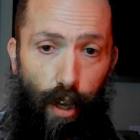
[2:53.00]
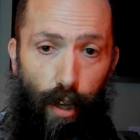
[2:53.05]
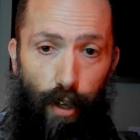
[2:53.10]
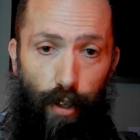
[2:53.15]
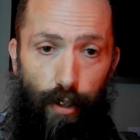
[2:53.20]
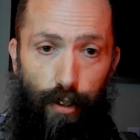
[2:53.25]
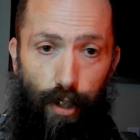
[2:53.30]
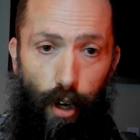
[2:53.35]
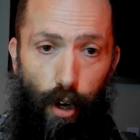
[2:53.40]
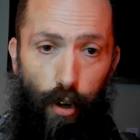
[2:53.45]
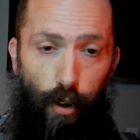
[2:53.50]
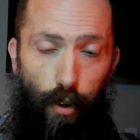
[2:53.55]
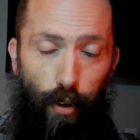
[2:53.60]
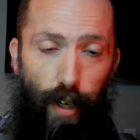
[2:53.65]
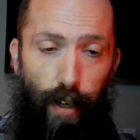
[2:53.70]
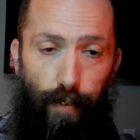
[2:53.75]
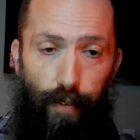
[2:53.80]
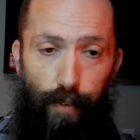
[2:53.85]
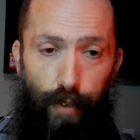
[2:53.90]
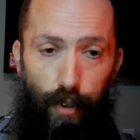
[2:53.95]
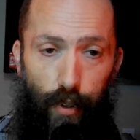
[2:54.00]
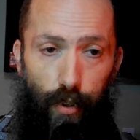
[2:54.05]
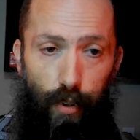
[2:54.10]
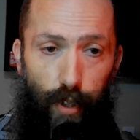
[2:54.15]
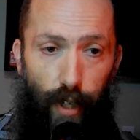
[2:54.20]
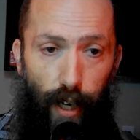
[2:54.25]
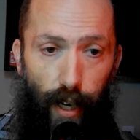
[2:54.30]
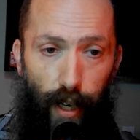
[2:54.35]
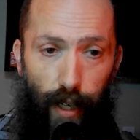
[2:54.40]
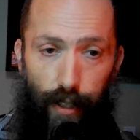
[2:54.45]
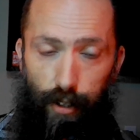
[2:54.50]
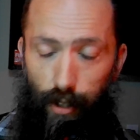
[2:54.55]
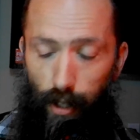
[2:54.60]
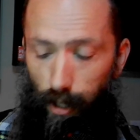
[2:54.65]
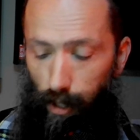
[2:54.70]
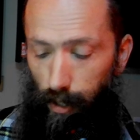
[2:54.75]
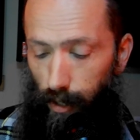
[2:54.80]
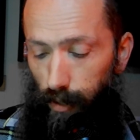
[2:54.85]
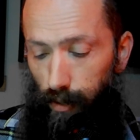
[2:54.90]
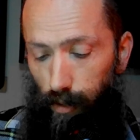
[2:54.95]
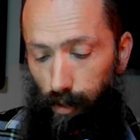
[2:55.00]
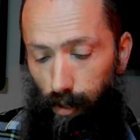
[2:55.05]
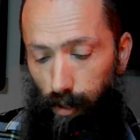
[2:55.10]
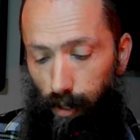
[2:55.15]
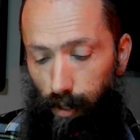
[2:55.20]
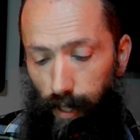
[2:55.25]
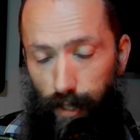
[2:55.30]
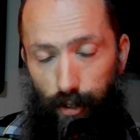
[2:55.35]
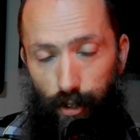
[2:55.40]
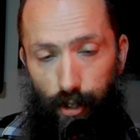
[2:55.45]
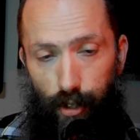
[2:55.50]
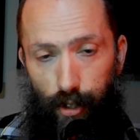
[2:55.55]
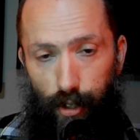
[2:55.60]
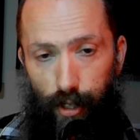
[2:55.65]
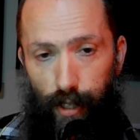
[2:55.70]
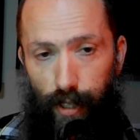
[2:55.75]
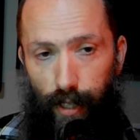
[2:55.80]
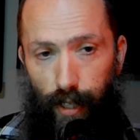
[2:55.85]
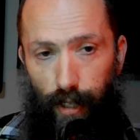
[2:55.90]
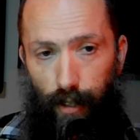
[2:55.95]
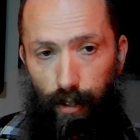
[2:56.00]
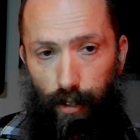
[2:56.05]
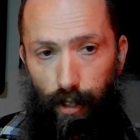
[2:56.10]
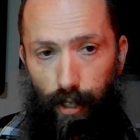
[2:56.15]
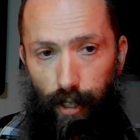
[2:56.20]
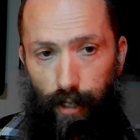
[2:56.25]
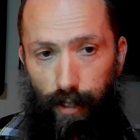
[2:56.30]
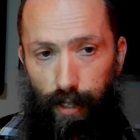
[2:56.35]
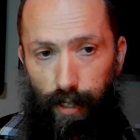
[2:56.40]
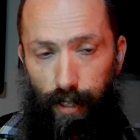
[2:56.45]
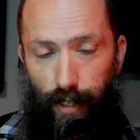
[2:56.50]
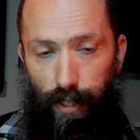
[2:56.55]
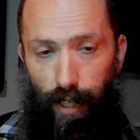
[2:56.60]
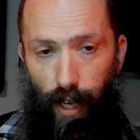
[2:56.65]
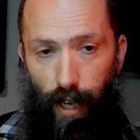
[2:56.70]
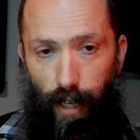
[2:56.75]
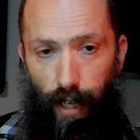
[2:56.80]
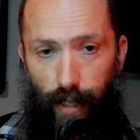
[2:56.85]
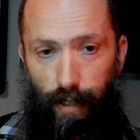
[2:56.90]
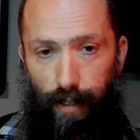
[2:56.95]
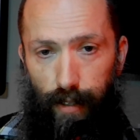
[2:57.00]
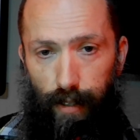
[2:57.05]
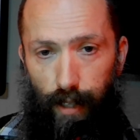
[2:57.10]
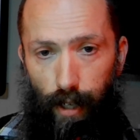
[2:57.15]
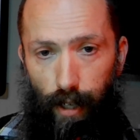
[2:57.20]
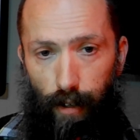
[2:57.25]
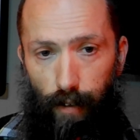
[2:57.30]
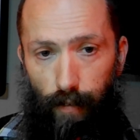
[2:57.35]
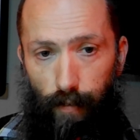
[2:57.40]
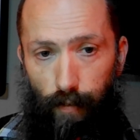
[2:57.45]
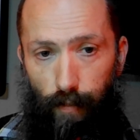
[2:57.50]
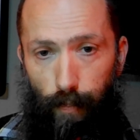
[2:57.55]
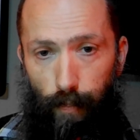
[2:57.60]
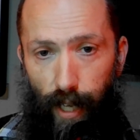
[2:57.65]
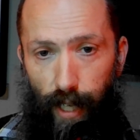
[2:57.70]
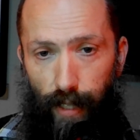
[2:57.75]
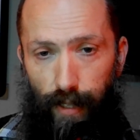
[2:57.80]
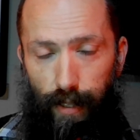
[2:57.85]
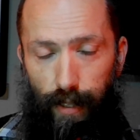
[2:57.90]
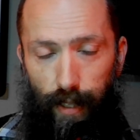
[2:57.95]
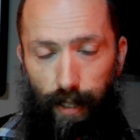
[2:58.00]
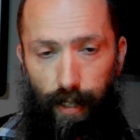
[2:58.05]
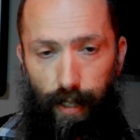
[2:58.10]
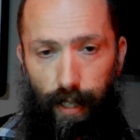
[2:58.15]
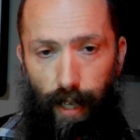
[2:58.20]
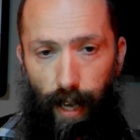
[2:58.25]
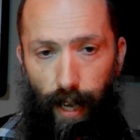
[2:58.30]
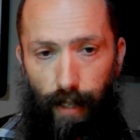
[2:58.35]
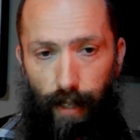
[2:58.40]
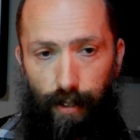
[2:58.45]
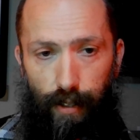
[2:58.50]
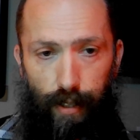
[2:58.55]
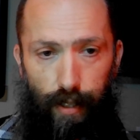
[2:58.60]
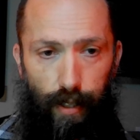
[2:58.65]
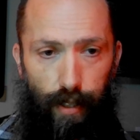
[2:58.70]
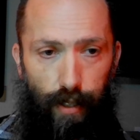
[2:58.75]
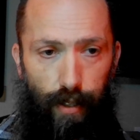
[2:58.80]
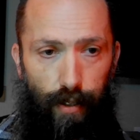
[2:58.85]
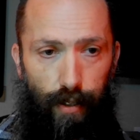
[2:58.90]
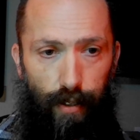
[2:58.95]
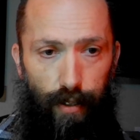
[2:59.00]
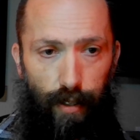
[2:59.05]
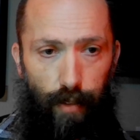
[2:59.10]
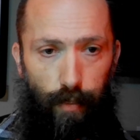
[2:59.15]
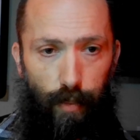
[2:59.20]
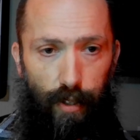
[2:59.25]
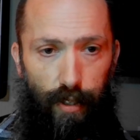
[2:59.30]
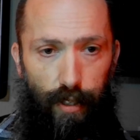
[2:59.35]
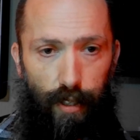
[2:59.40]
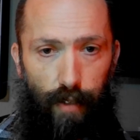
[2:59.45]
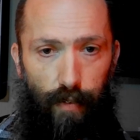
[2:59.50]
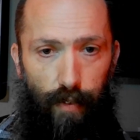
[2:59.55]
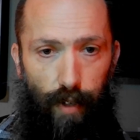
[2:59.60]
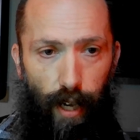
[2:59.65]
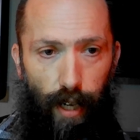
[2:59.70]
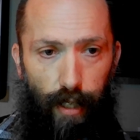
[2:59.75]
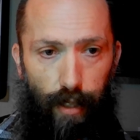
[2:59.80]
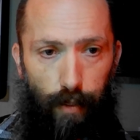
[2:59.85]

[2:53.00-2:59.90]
So if you guys are interested in learning these kinds of basic CAD skills, let me see if I had any